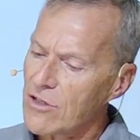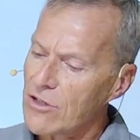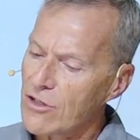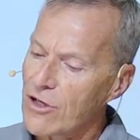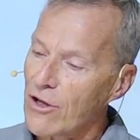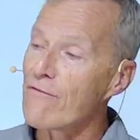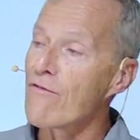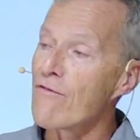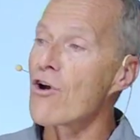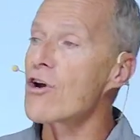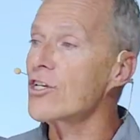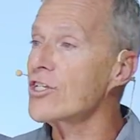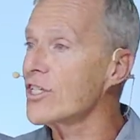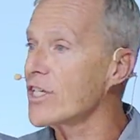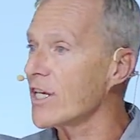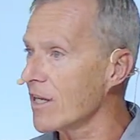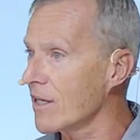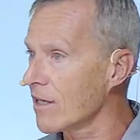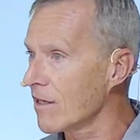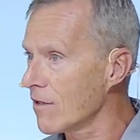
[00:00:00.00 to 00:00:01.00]

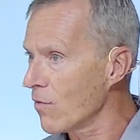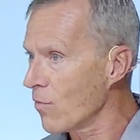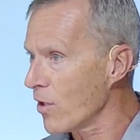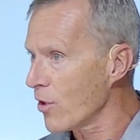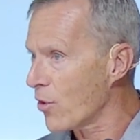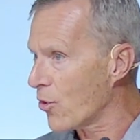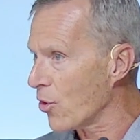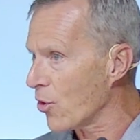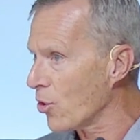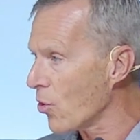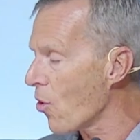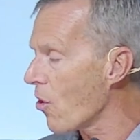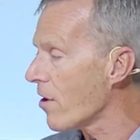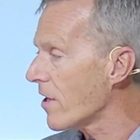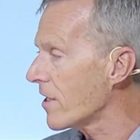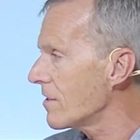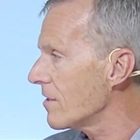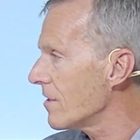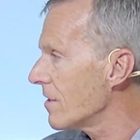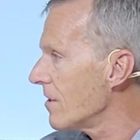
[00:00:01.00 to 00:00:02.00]
conversing with the
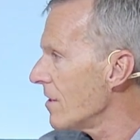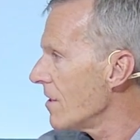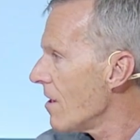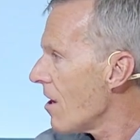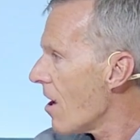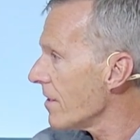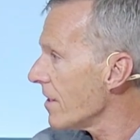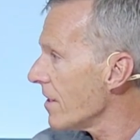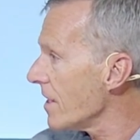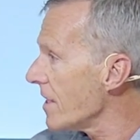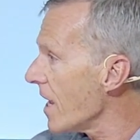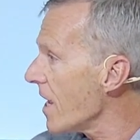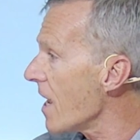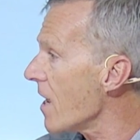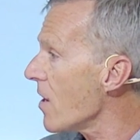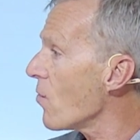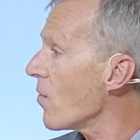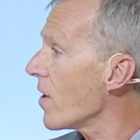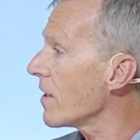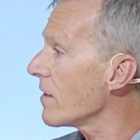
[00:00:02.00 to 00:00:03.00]
Lord on the day
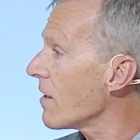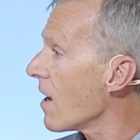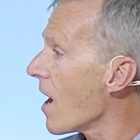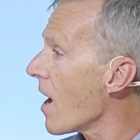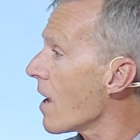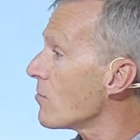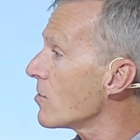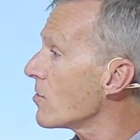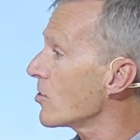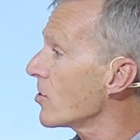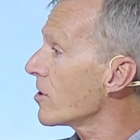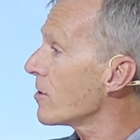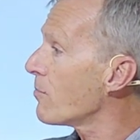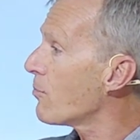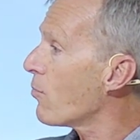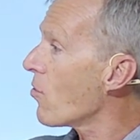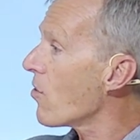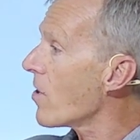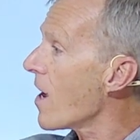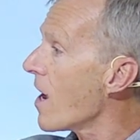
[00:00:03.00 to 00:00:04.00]
when God was going to
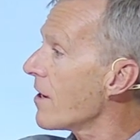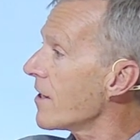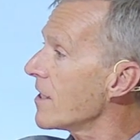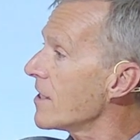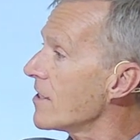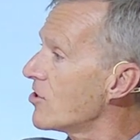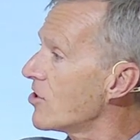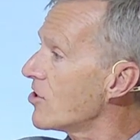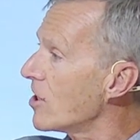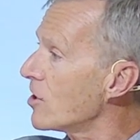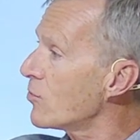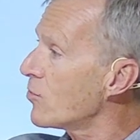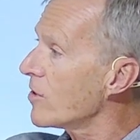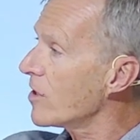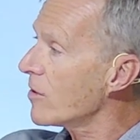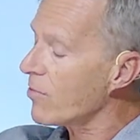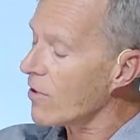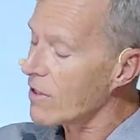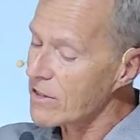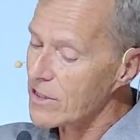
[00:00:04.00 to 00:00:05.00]
pour out his judgment
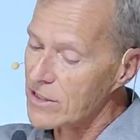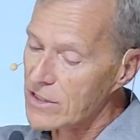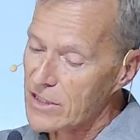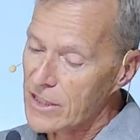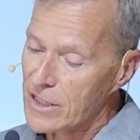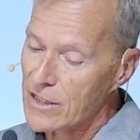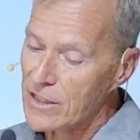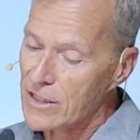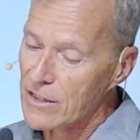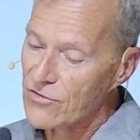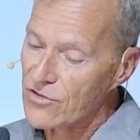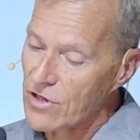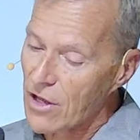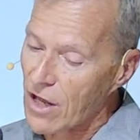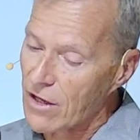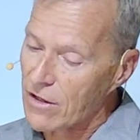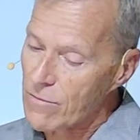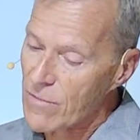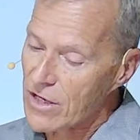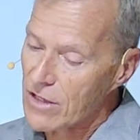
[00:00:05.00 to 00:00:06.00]
upon the city of
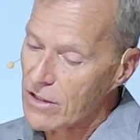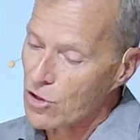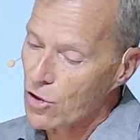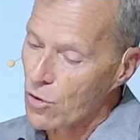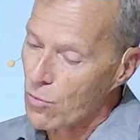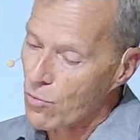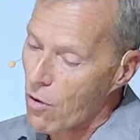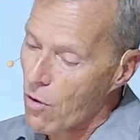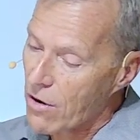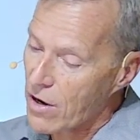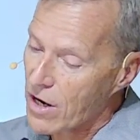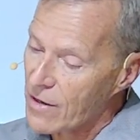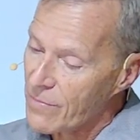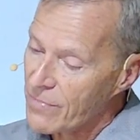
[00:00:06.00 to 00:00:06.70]
Sodom and Gomorrah.